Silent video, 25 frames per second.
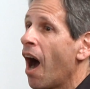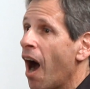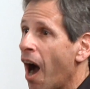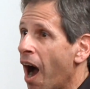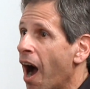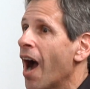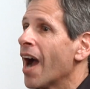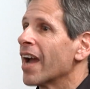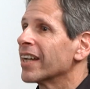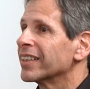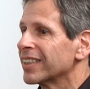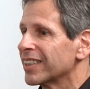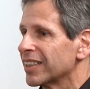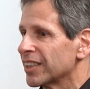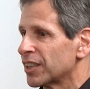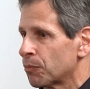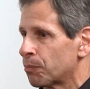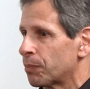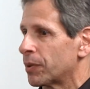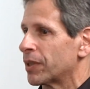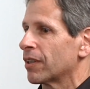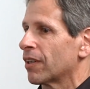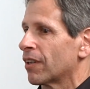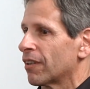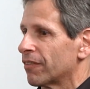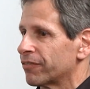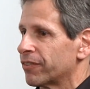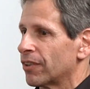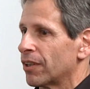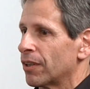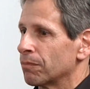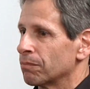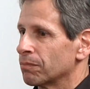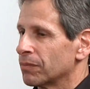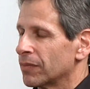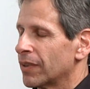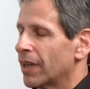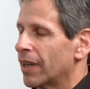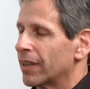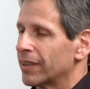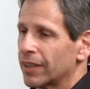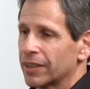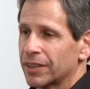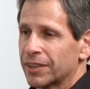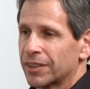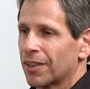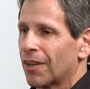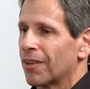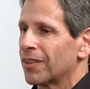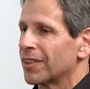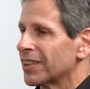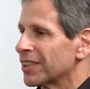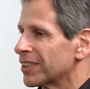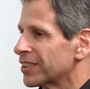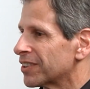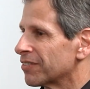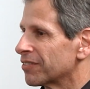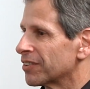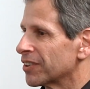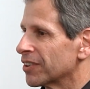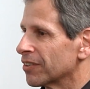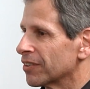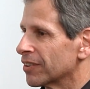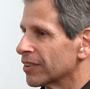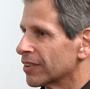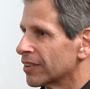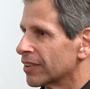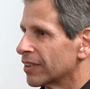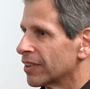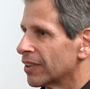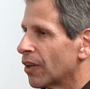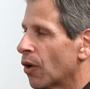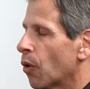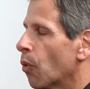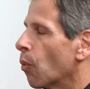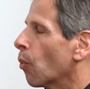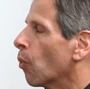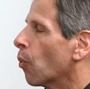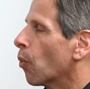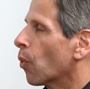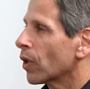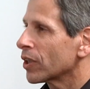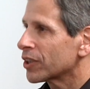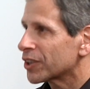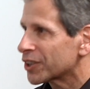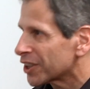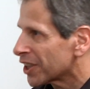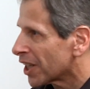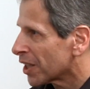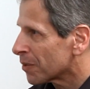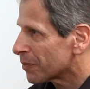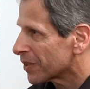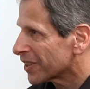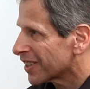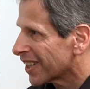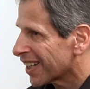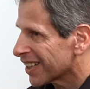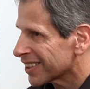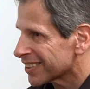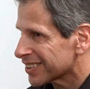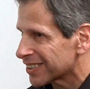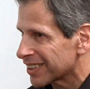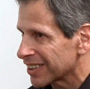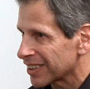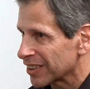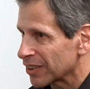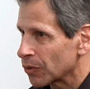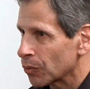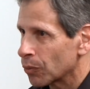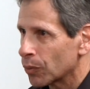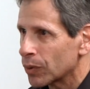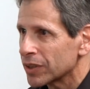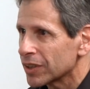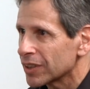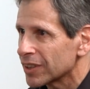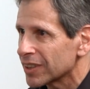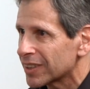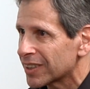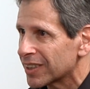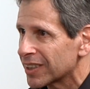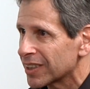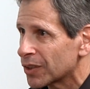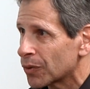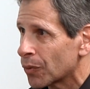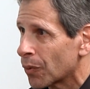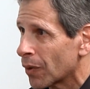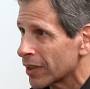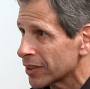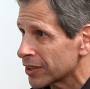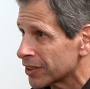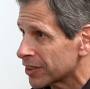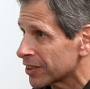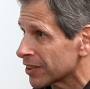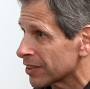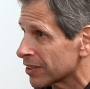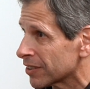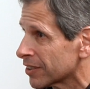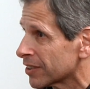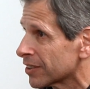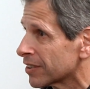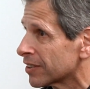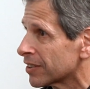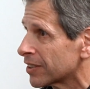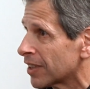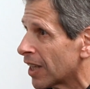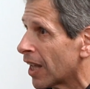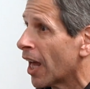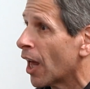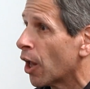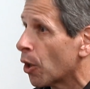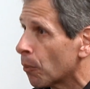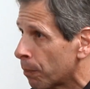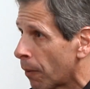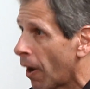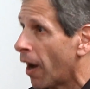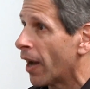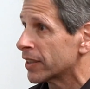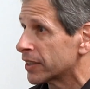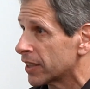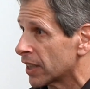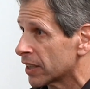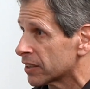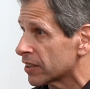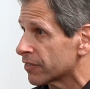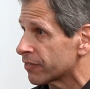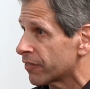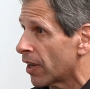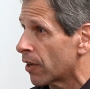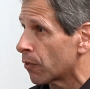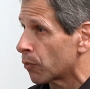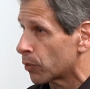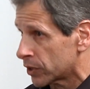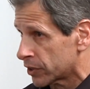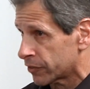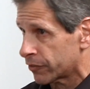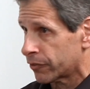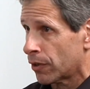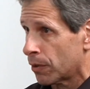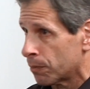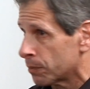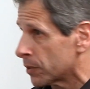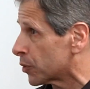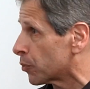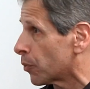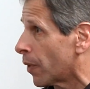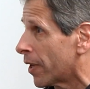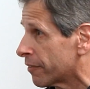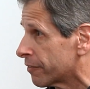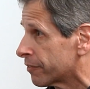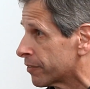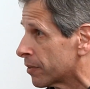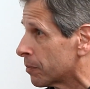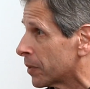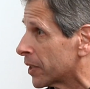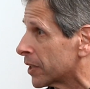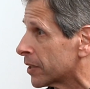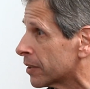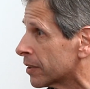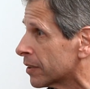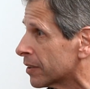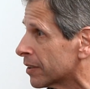I need a PR firm, and I start interviewing. What should I be asking? What are the key questions to help identify which firm is right for me?